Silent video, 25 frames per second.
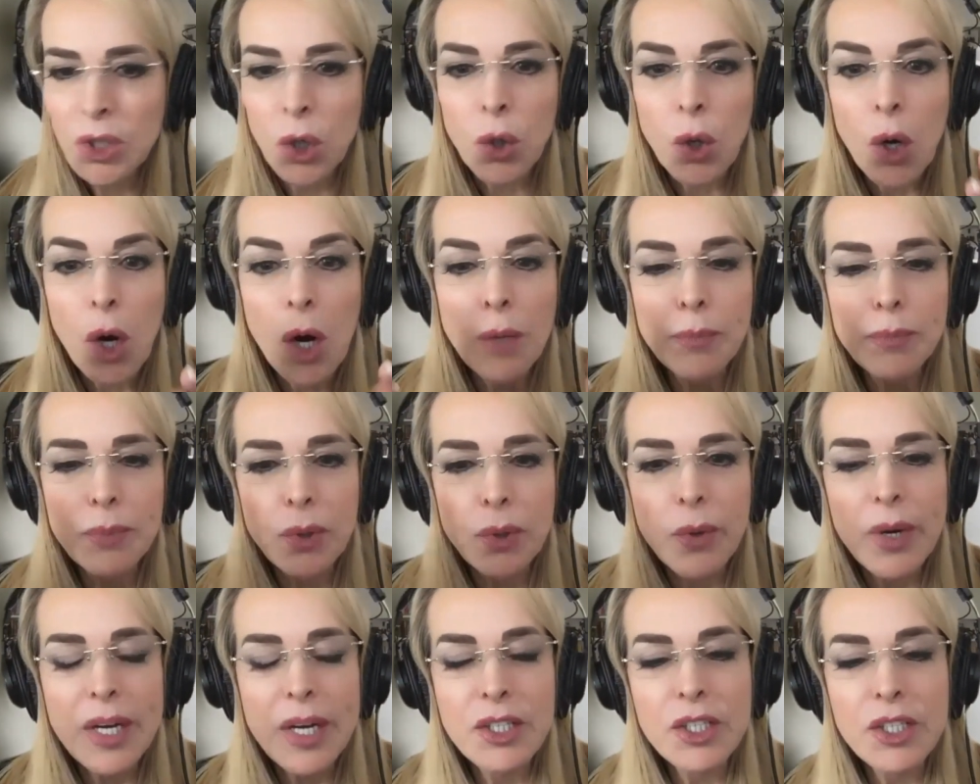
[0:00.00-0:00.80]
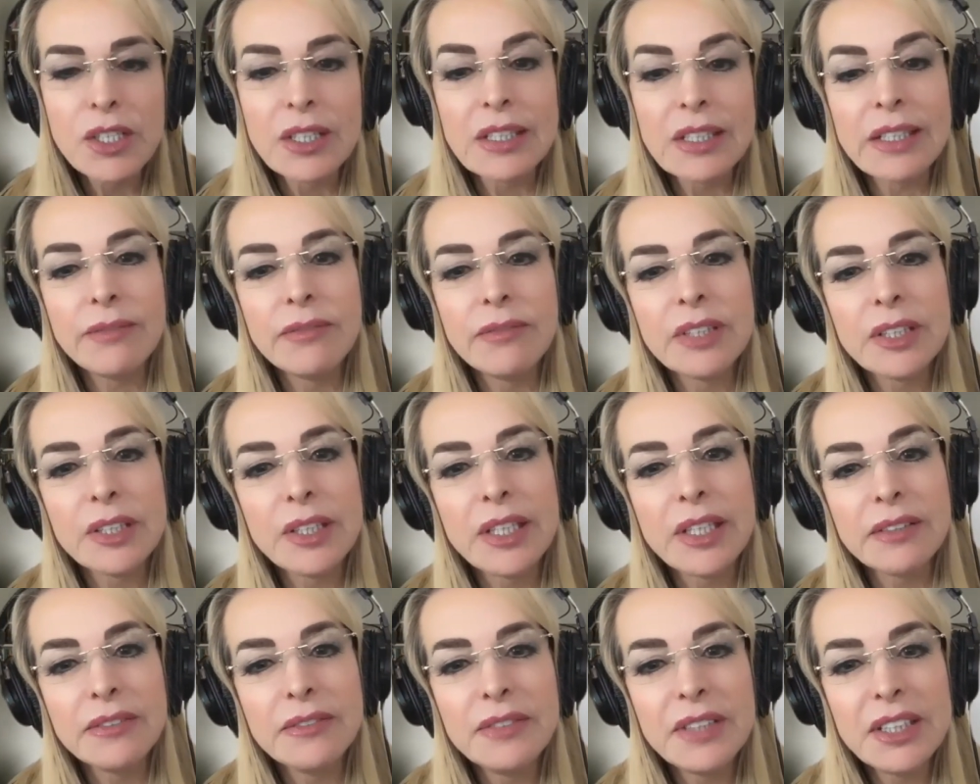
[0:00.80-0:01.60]
operationally
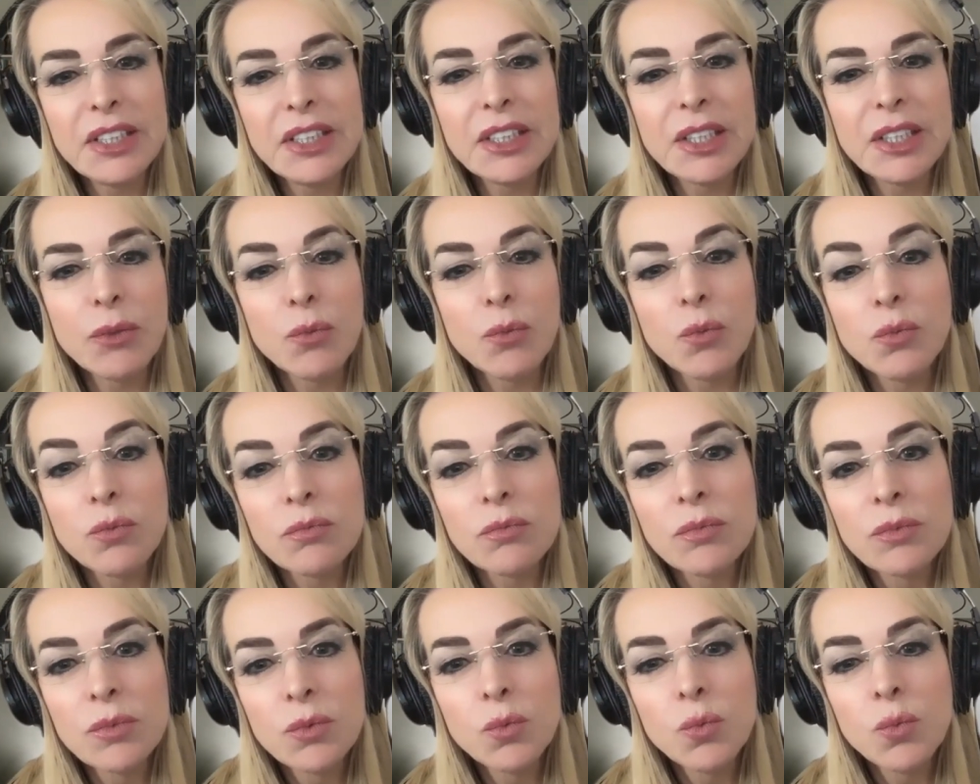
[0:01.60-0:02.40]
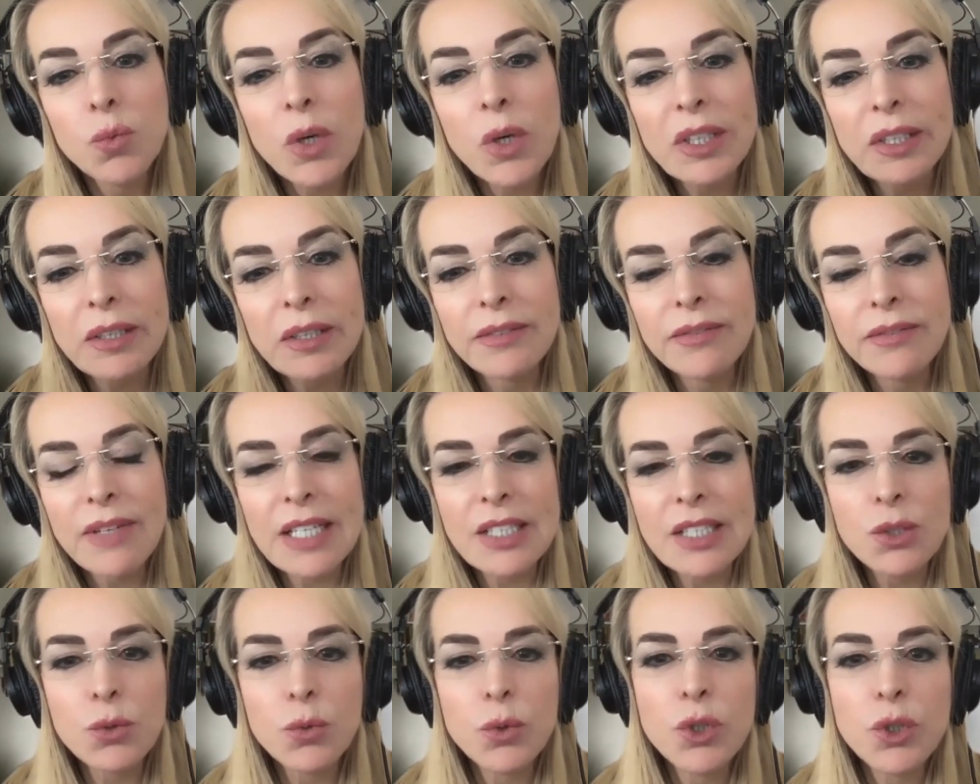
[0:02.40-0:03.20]
very efficient, what
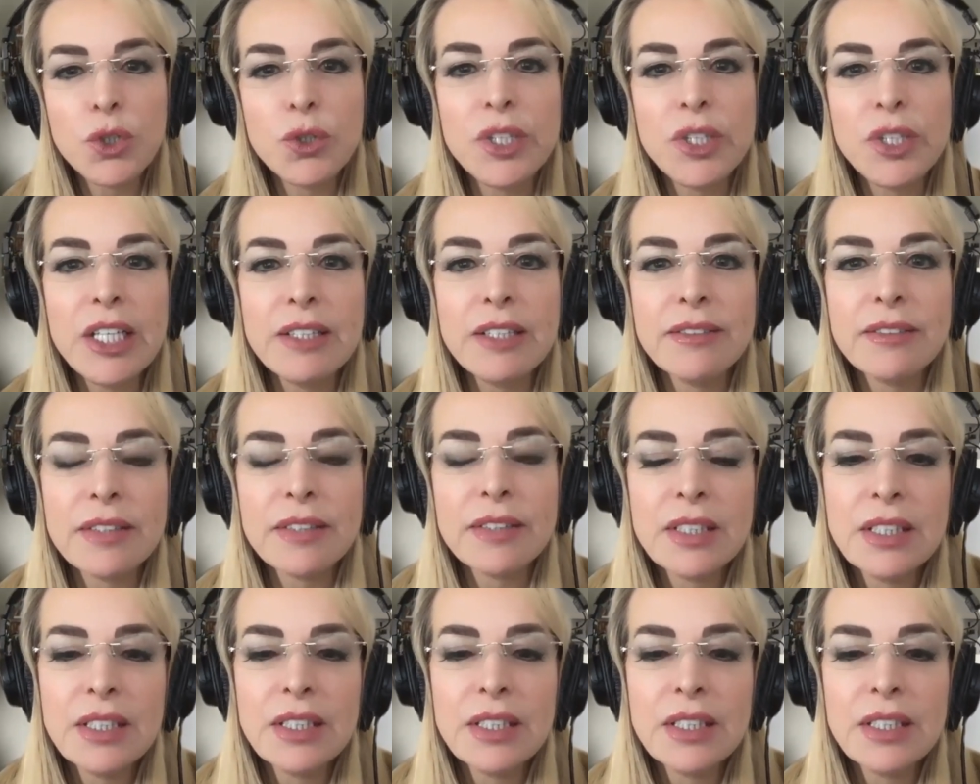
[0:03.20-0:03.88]
advice would you give?